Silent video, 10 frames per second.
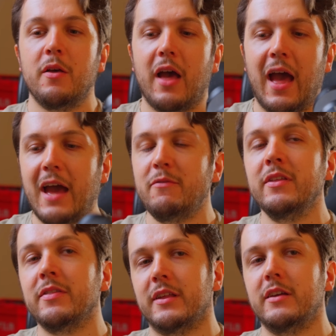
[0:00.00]

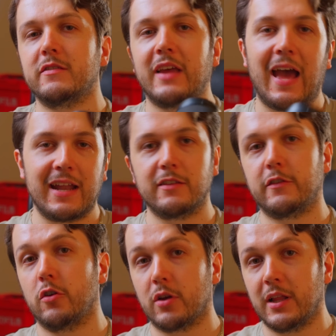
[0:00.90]
having this added
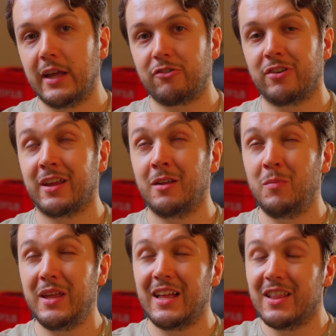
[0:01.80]
to your collection can
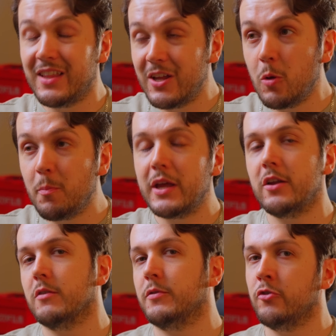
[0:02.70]
be a little bit
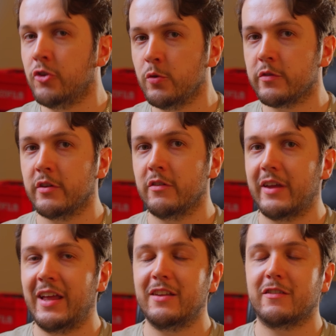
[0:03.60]
of a nuisance,
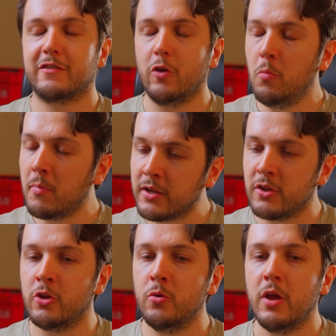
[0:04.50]
and it's so
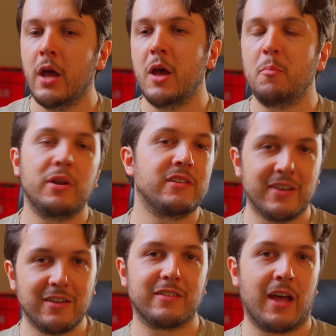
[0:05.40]
minute, but it
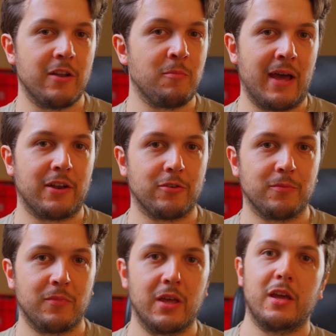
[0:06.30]
does kind of matter.
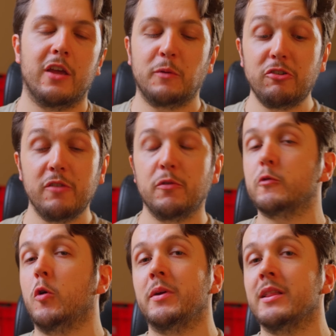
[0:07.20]
Especially if you're
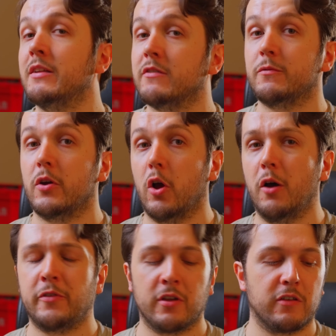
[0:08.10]
swapping lenses very
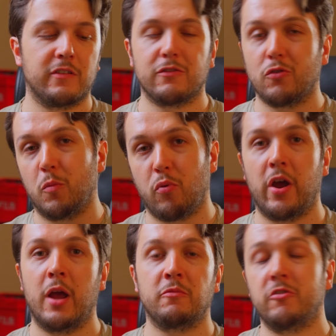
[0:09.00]
often, because these are all
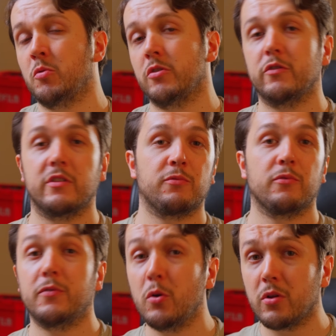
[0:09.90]
primed and you want to use a different
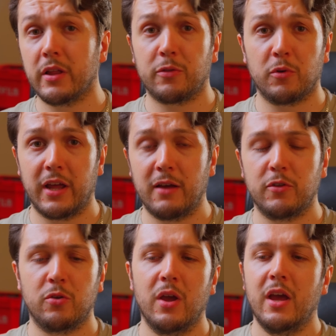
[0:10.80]
focal length, what have you.